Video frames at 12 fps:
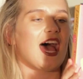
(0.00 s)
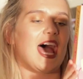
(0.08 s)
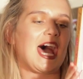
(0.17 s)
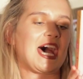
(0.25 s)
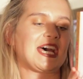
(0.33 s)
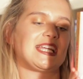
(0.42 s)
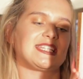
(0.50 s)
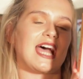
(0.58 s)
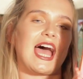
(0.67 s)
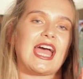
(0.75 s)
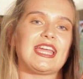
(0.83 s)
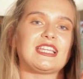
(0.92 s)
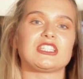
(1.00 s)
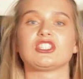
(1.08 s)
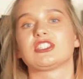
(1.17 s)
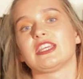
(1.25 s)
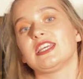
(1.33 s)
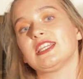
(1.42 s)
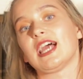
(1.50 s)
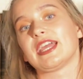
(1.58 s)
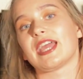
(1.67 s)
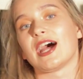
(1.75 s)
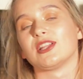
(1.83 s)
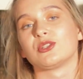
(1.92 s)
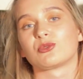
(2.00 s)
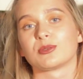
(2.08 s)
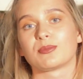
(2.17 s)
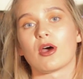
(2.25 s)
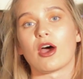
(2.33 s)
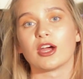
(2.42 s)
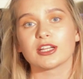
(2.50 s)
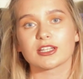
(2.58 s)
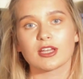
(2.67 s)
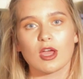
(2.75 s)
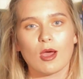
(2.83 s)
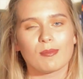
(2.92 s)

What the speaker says: and I did like Eleanor and Park,